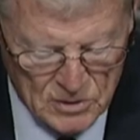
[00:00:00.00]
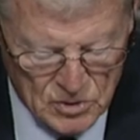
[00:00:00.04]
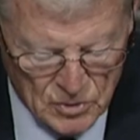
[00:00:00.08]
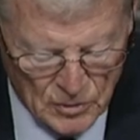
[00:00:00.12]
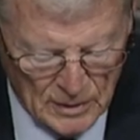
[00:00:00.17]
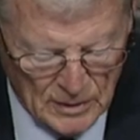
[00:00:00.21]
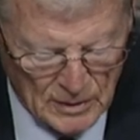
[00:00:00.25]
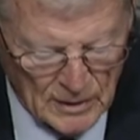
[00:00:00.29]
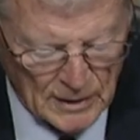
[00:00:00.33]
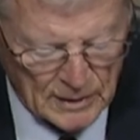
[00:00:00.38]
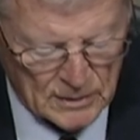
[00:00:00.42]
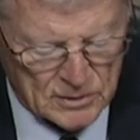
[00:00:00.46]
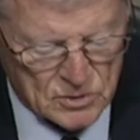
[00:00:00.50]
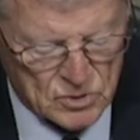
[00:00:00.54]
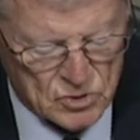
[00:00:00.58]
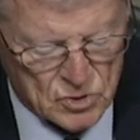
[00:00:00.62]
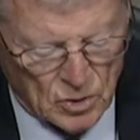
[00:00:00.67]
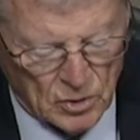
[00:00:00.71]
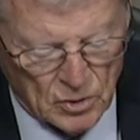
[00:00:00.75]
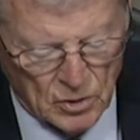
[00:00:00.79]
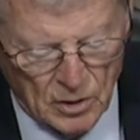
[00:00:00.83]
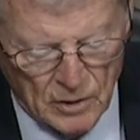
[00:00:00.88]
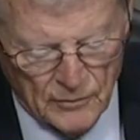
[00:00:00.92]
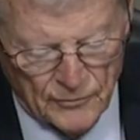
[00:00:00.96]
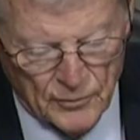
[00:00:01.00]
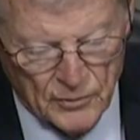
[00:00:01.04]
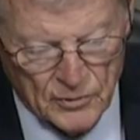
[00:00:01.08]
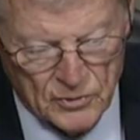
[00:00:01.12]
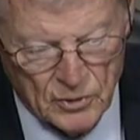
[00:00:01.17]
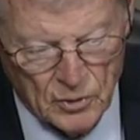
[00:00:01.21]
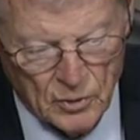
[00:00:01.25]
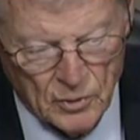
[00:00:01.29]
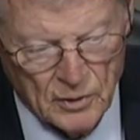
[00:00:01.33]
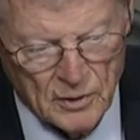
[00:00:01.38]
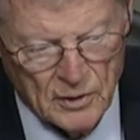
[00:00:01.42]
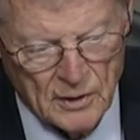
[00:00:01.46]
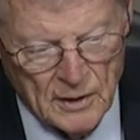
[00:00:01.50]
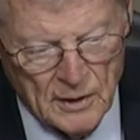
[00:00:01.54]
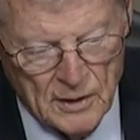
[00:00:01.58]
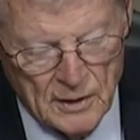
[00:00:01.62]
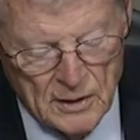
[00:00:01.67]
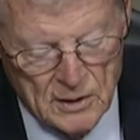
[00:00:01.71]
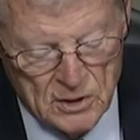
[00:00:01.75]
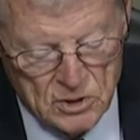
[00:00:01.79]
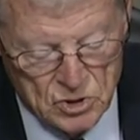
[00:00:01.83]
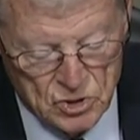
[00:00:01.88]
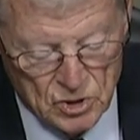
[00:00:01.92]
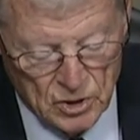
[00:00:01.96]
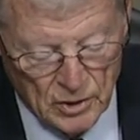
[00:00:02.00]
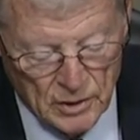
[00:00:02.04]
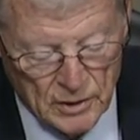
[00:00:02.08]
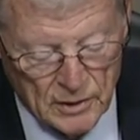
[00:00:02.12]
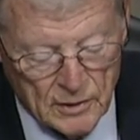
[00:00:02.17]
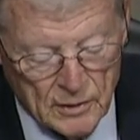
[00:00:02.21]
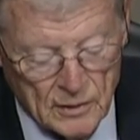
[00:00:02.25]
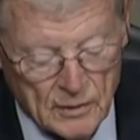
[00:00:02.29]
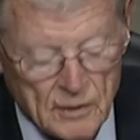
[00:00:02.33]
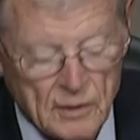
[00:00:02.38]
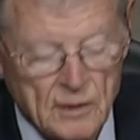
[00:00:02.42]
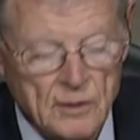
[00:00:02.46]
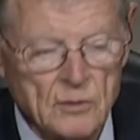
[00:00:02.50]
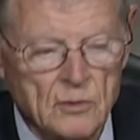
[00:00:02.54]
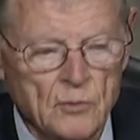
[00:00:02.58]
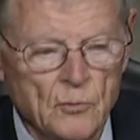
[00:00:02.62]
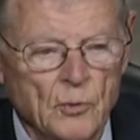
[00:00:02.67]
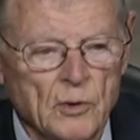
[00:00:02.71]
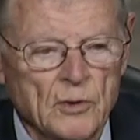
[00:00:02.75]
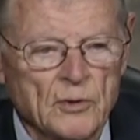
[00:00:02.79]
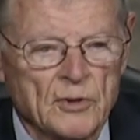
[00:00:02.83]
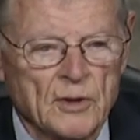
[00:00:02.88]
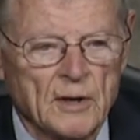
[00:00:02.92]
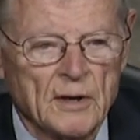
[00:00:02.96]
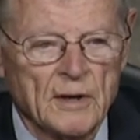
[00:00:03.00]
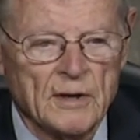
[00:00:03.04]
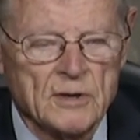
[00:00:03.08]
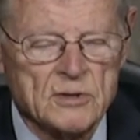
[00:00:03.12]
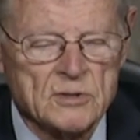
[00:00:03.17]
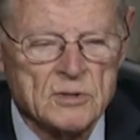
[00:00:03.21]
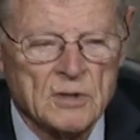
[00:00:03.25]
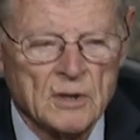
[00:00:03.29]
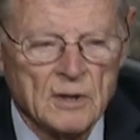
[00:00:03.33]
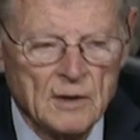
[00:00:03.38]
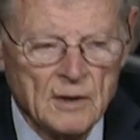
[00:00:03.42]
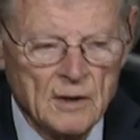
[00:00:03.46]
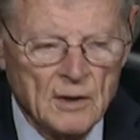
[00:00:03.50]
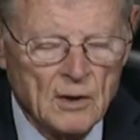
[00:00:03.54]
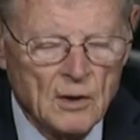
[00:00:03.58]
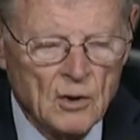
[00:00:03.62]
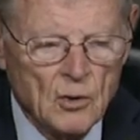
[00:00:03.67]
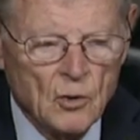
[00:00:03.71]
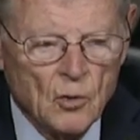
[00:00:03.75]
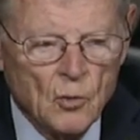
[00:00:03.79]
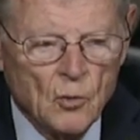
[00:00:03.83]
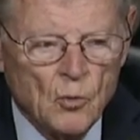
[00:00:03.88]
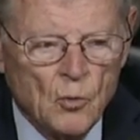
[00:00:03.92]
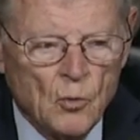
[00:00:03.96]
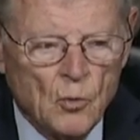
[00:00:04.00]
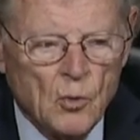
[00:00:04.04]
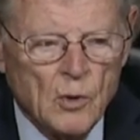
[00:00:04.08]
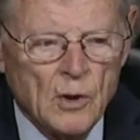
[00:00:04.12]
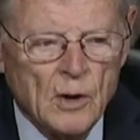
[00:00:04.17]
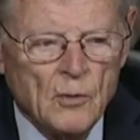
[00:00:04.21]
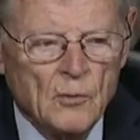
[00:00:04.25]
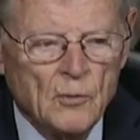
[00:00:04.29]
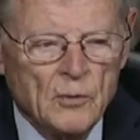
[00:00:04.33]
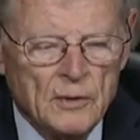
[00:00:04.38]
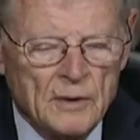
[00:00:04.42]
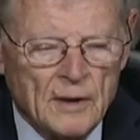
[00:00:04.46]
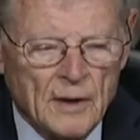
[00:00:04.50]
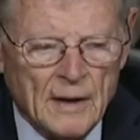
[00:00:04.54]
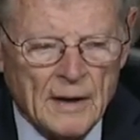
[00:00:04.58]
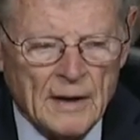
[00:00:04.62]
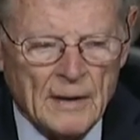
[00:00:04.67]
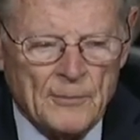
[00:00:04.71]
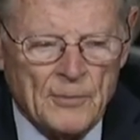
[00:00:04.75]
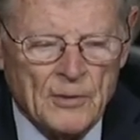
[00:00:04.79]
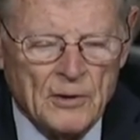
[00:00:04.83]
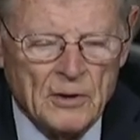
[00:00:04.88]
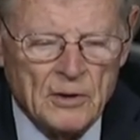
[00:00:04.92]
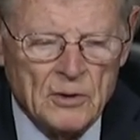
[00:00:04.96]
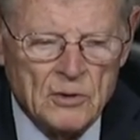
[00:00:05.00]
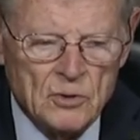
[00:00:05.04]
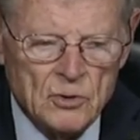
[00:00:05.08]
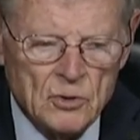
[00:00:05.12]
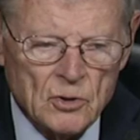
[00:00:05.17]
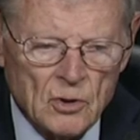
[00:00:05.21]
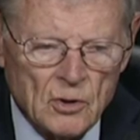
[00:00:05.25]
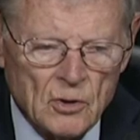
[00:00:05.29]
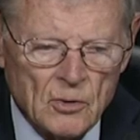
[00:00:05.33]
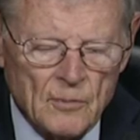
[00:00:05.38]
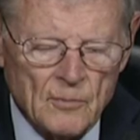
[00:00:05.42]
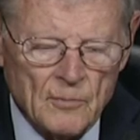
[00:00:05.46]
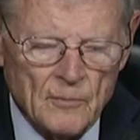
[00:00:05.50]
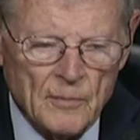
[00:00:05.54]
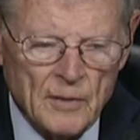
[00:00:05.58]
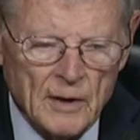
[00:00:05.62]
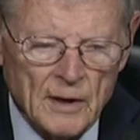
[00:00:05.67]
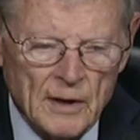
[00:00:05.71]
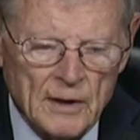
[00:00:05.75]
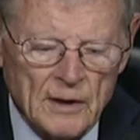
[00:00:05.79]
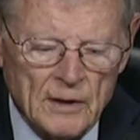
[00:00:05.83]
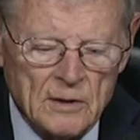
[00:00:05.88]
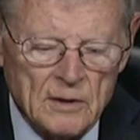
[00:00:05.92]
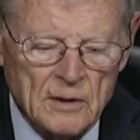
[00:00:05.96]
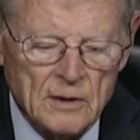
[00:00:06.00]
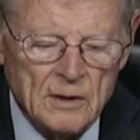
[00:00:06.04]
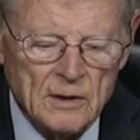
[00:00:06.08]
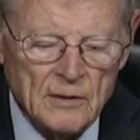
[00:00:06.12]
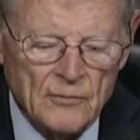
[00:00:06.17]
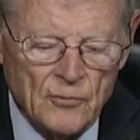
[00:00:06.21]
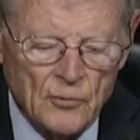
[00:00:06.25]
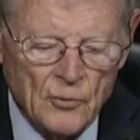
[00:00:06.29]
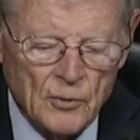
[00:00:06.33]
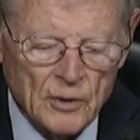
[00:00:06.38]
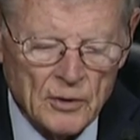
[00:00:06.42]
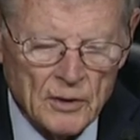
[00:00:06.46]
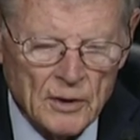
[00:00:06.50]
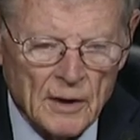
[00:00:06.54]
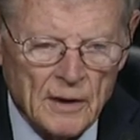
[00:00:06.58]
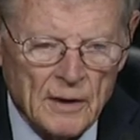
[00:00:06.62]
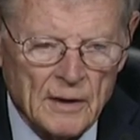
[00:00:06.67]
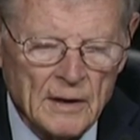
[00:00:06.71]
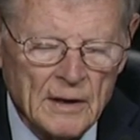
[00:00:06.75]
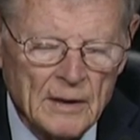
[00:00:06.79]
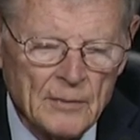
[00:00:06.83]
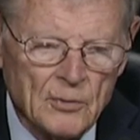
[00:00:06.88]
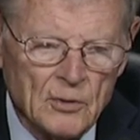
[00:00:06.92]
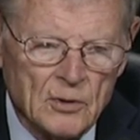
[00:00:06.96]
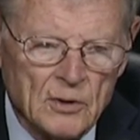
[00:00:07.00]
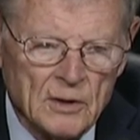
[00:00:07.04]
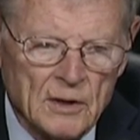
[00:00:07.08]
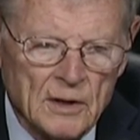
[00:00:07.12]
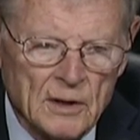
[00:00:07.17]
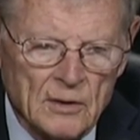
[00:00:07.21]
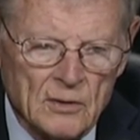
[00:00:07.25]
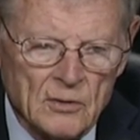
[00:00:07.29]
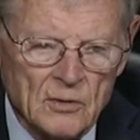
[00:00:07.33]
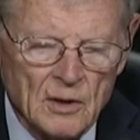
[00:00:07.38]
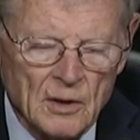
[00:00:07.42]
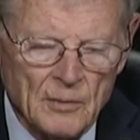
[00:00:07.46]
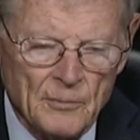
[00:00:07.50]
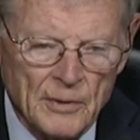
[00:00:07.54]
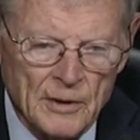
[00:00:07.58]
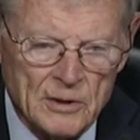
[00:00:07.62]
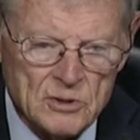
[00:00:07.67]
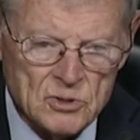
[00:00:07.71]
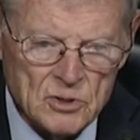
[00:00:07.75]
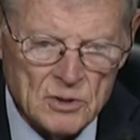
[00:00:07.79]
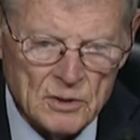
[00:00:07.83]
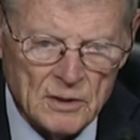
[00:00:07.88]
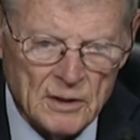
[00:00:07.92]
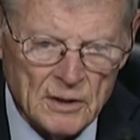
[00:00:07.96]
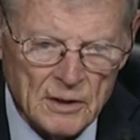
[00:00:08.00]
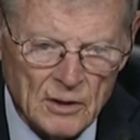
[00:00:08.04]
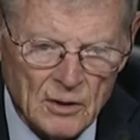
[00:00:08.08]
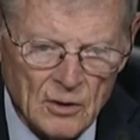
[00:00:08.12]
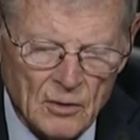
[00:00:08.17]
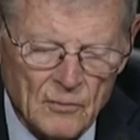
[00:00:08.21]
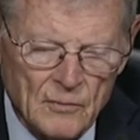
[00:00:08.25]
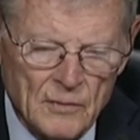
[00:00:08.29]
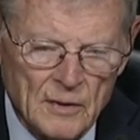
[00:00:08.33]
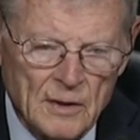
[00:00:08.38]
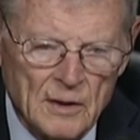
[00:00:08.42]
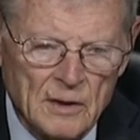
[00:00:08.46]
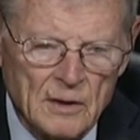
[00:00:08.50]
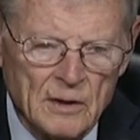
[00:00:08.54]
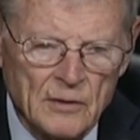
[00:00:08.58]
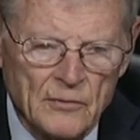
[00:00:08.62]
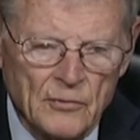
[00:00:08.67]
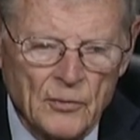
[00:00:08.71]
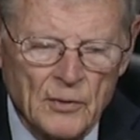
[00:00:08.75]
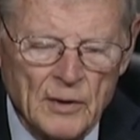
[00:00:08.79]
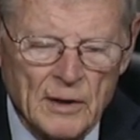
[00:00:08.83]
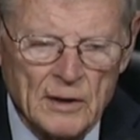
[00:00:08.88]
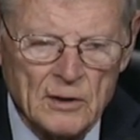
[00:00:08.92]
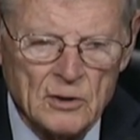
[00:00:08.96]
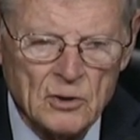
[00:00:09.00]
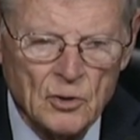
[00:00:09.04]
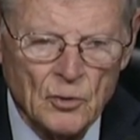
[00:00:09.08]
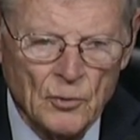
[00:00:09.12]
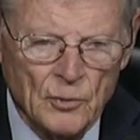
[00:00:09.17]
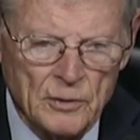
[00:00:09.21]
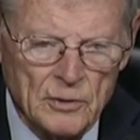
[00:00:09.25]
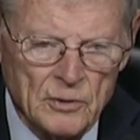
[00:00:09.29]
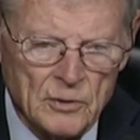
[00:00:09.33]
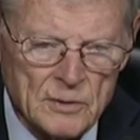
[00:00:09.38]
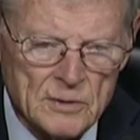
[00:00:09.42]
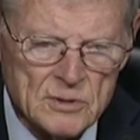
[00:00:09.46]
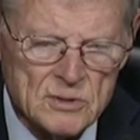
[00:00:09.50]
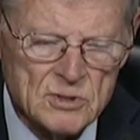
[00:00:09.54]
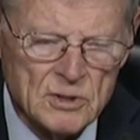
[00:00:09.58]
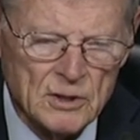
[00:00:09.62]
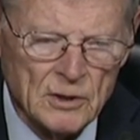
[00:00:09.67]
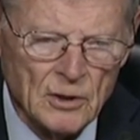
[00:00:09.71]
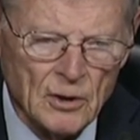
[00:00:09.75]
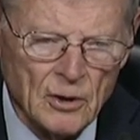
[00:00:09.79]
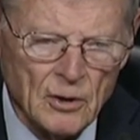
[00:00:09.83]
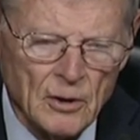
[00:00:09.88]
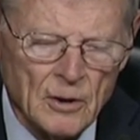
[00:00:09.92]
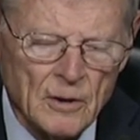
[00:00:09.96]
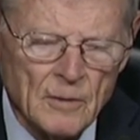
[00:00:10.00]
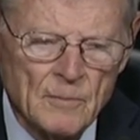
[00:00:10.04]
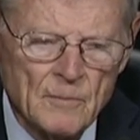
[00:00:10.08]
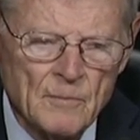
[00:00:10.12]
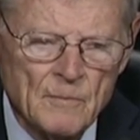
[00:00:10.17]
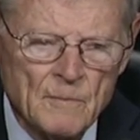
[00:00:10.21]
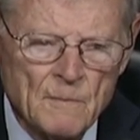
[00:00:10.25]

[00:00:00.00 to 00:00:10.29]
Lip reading: So I'd like to start off with your sharing with us what would happen in your mind if we're not able to get a budget deal, if we had to go into a CR.